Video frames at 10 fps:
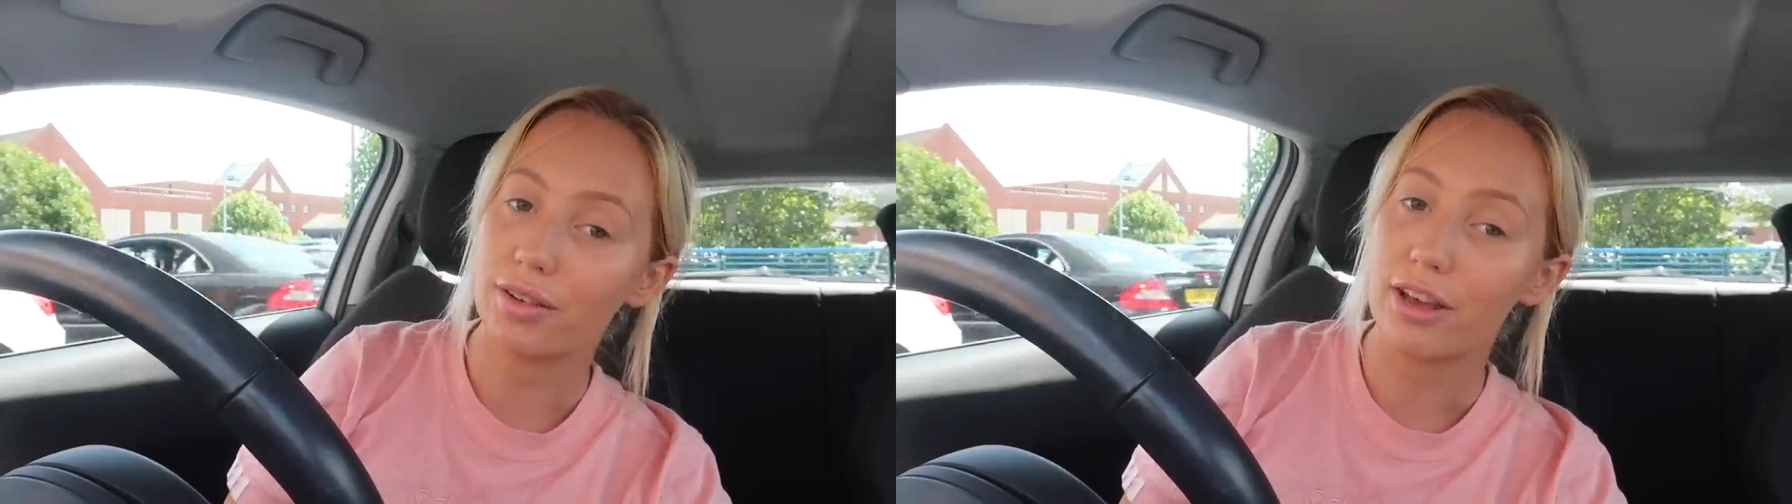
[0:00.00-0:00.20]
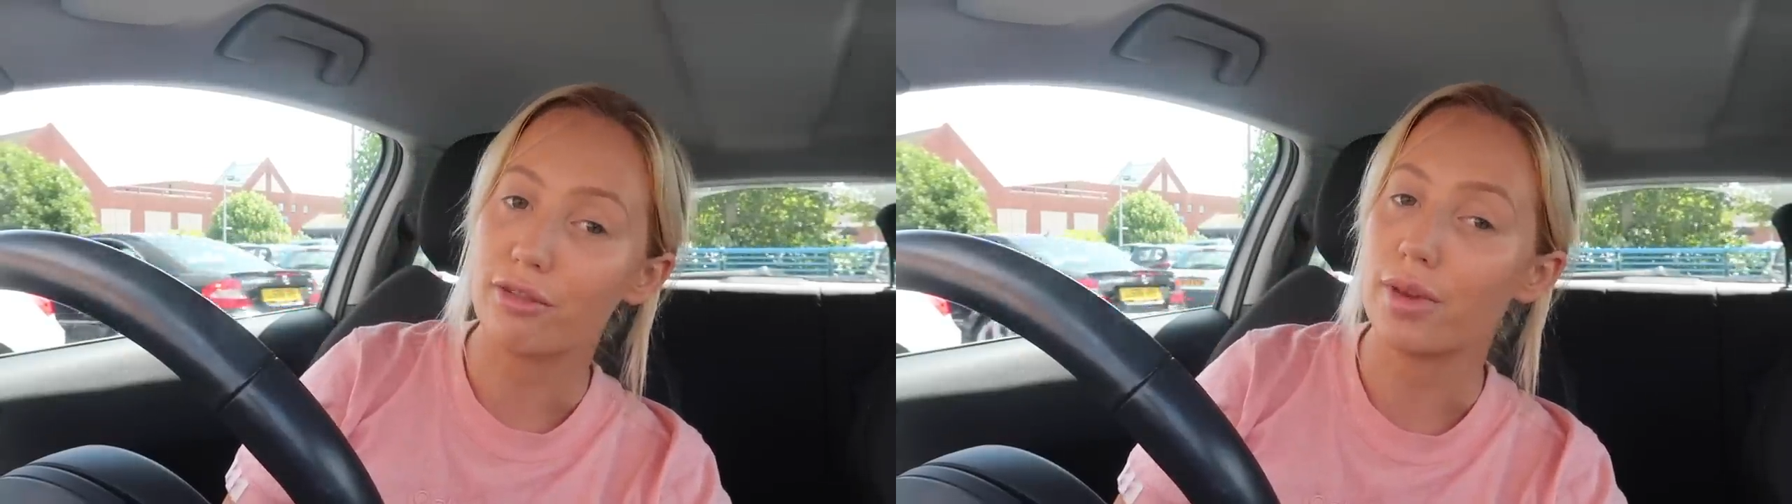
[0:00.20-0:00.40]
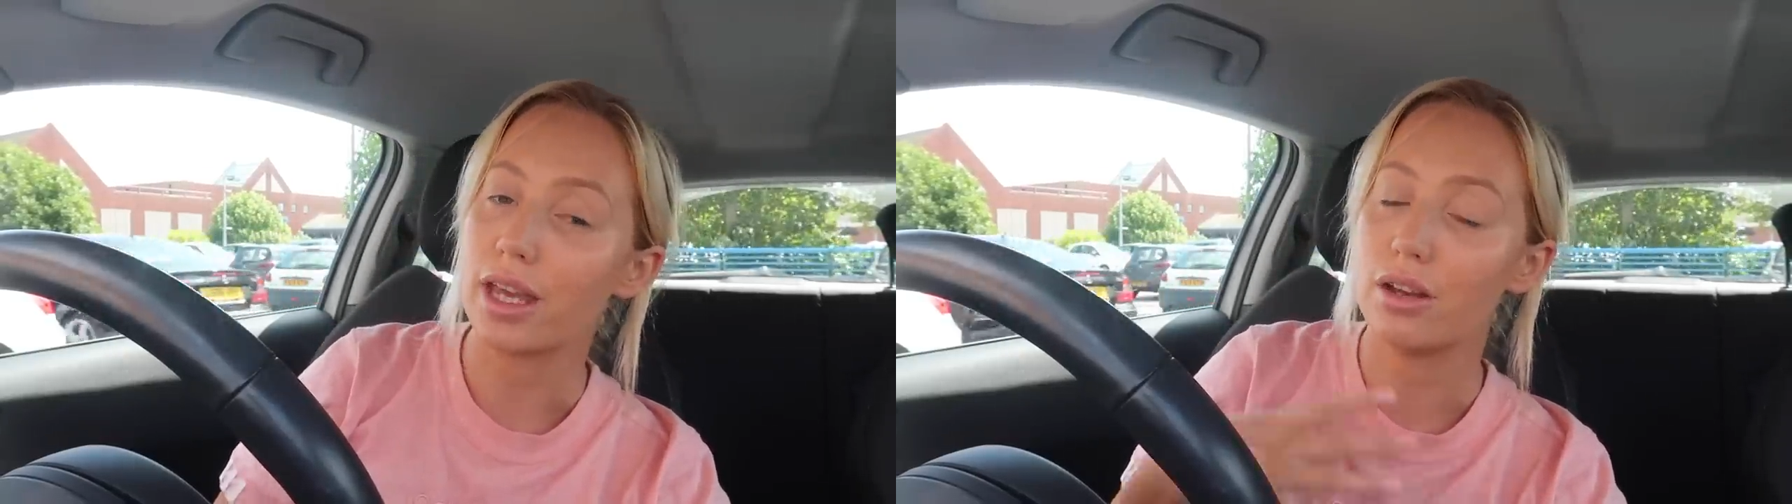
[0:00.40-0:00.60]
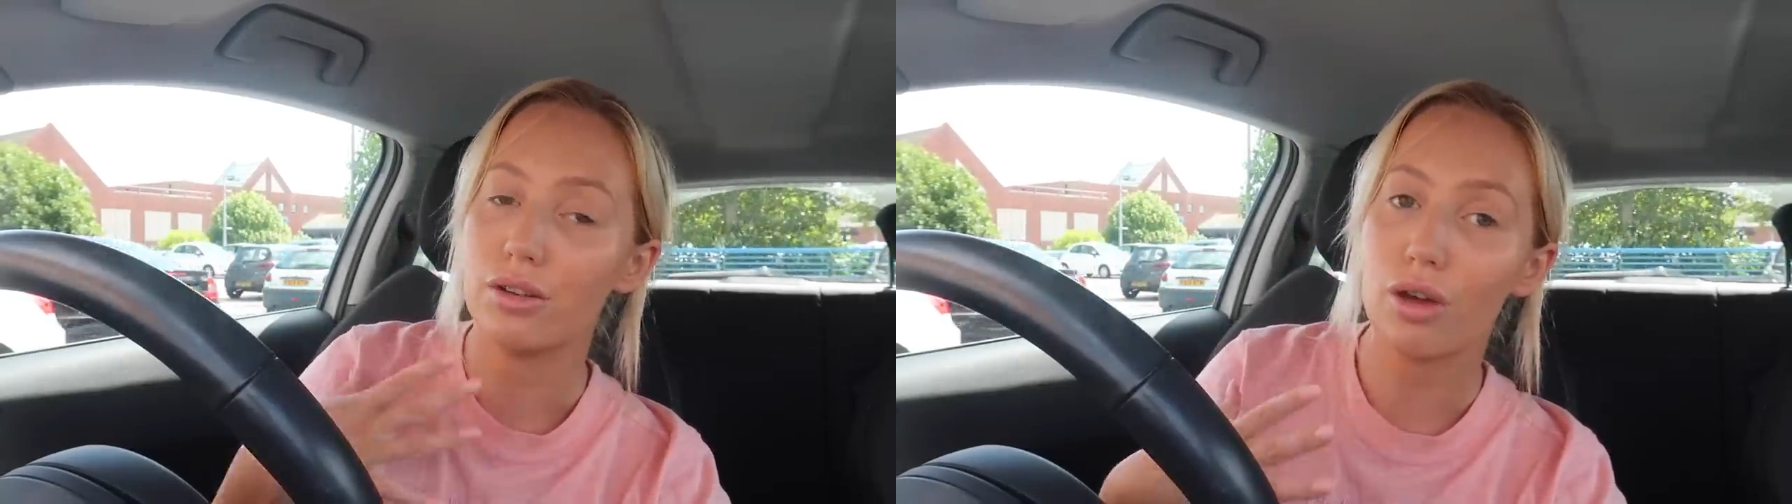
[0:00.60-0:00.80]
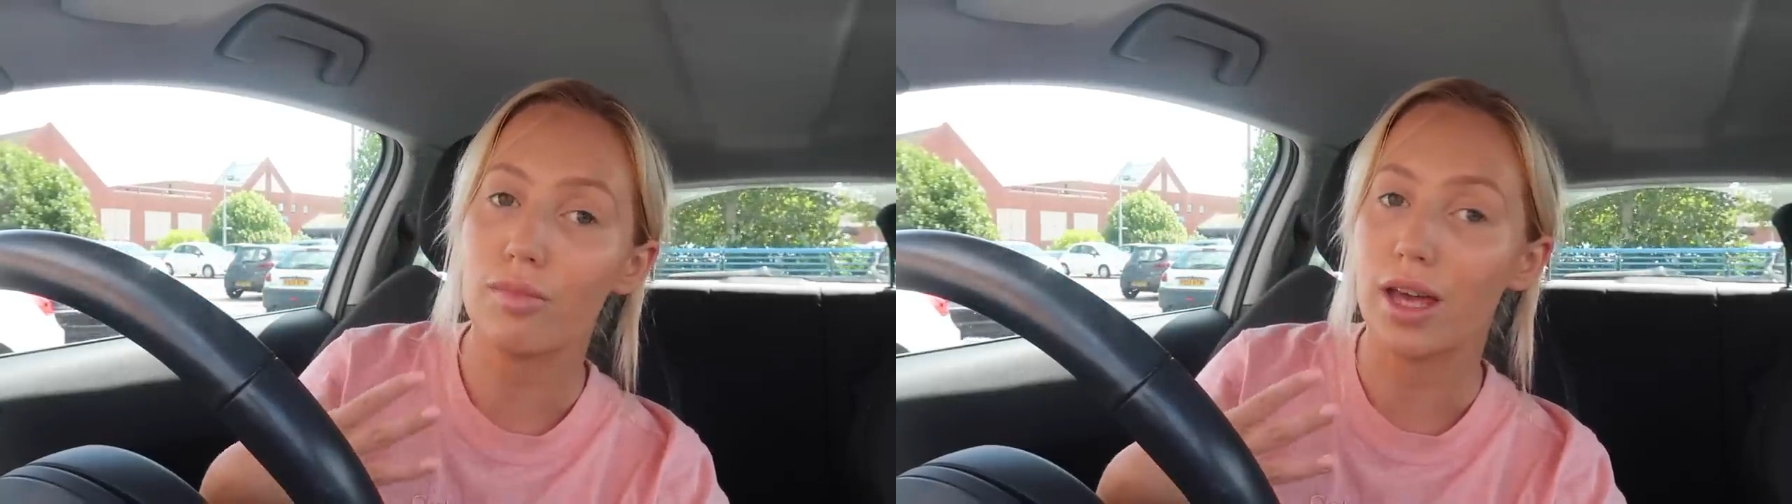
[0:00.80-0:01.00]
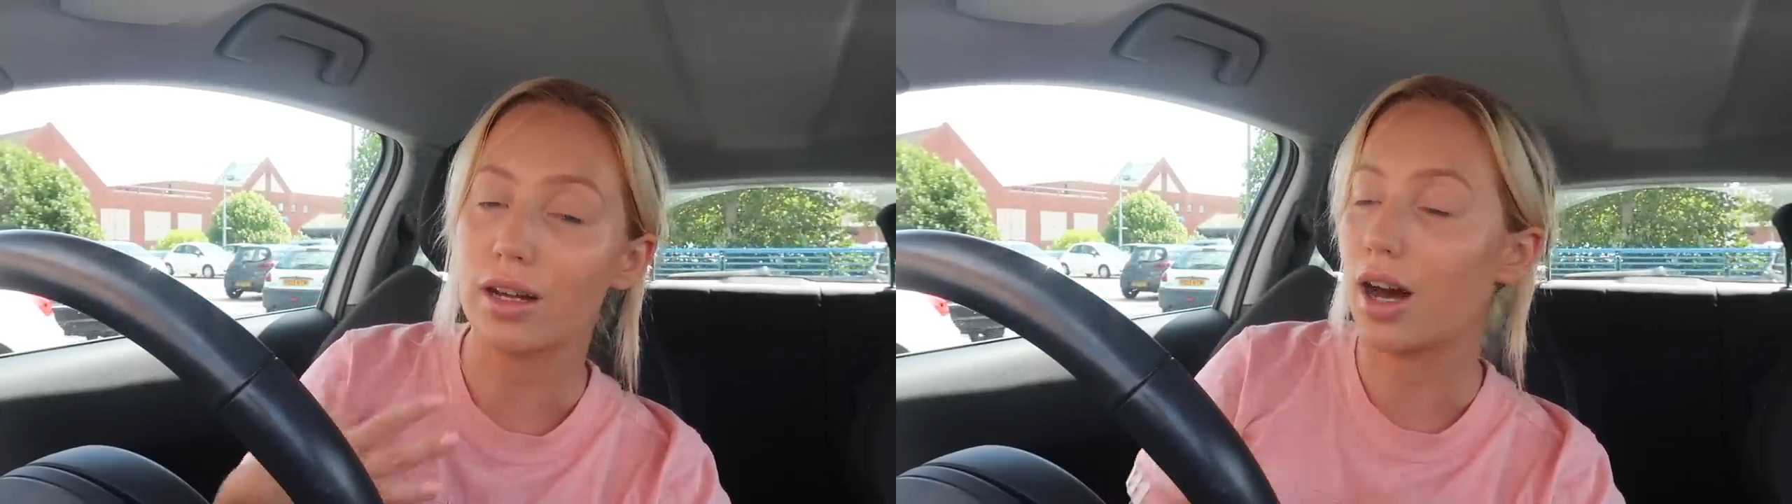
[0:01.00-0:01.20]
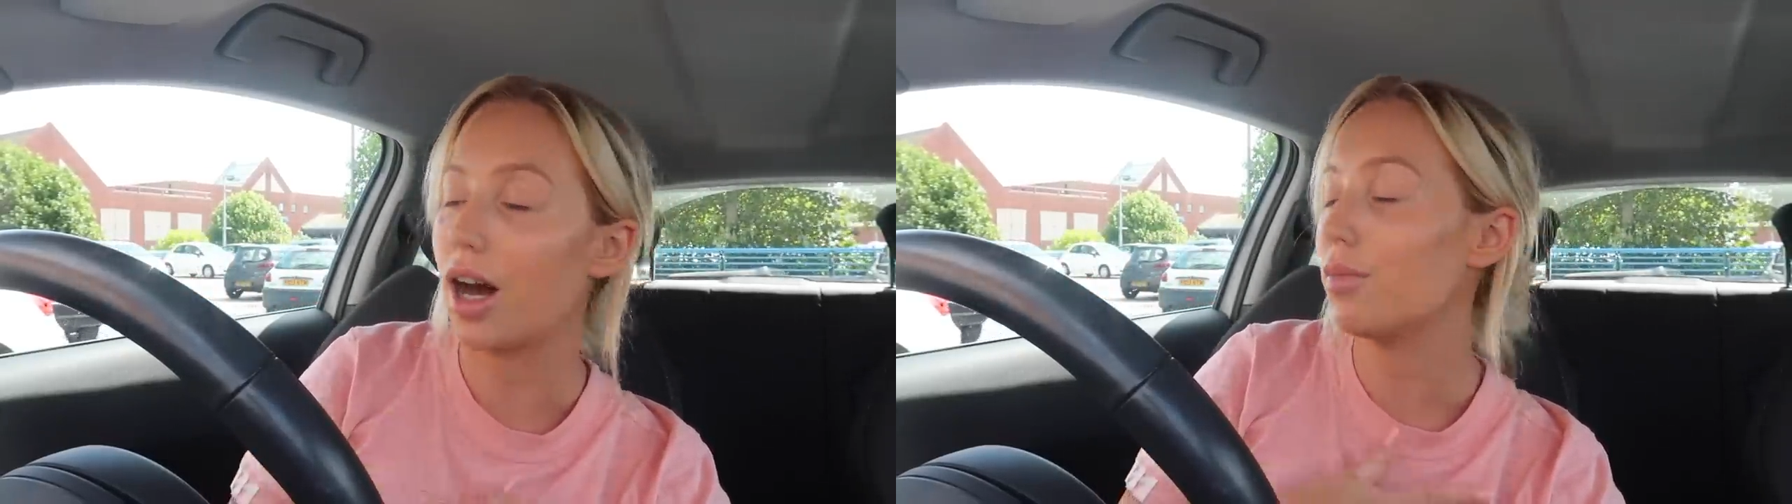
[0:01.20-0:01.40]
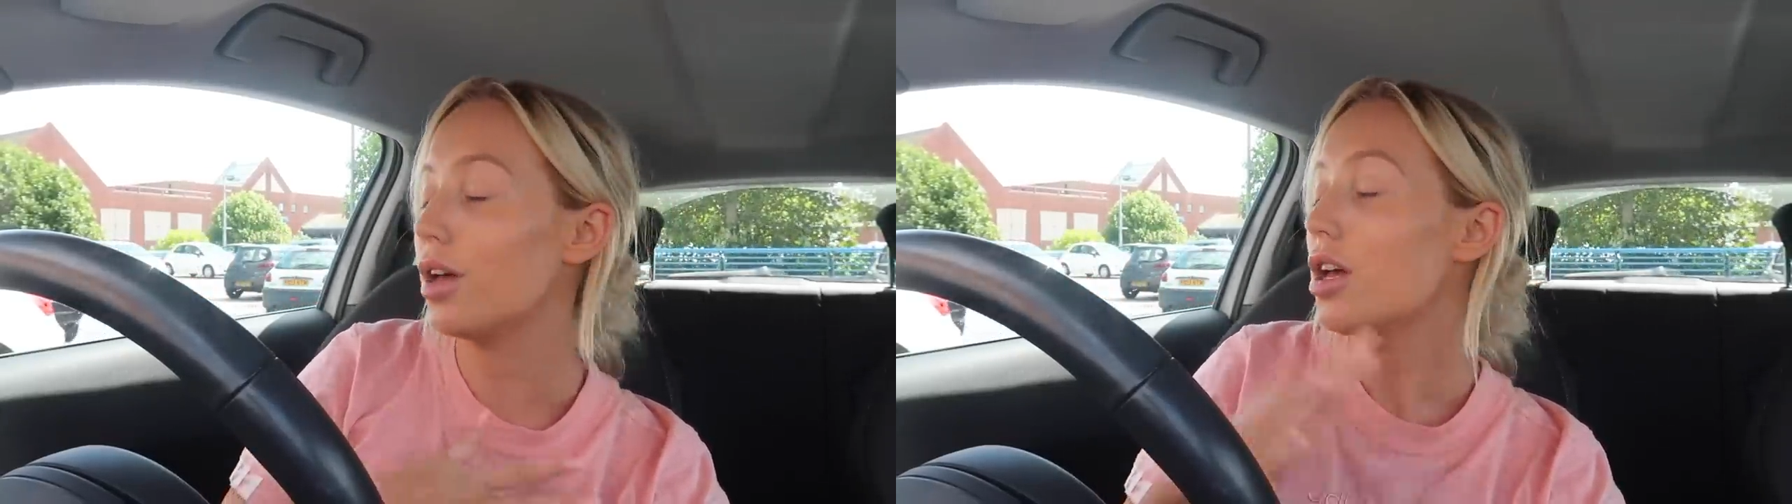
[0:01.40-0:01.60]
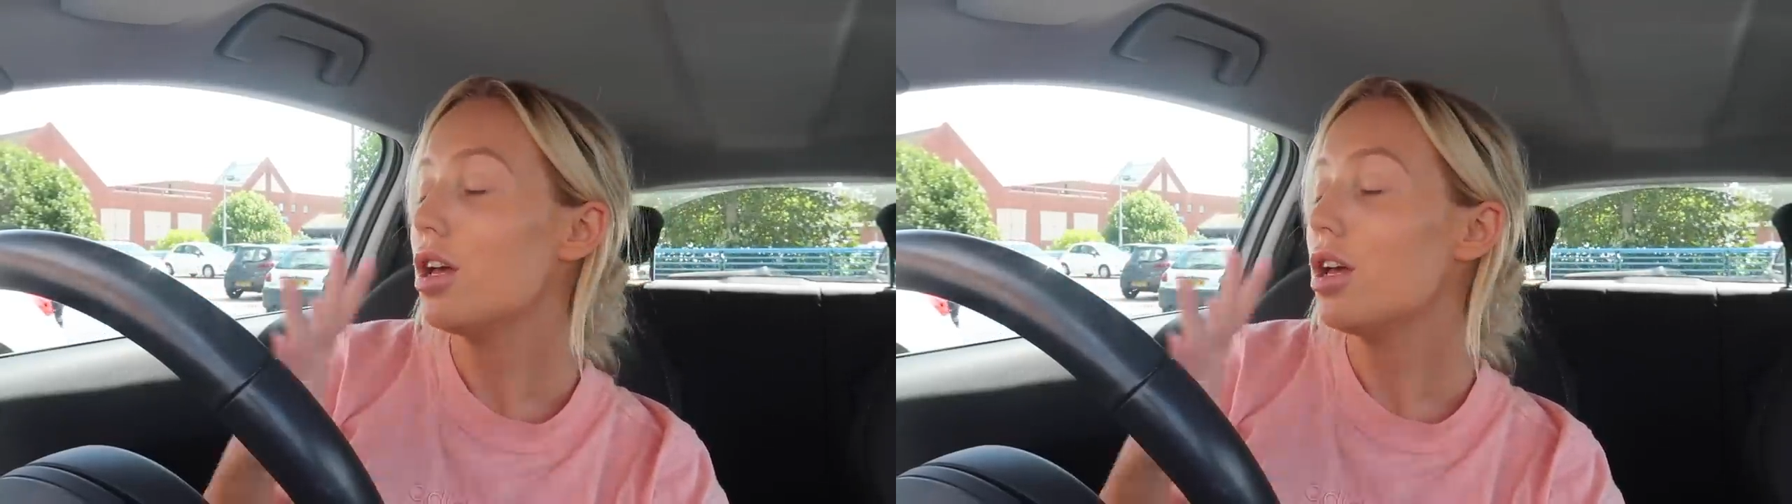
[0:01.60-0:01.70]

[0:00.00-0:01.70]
day for me. No makeup,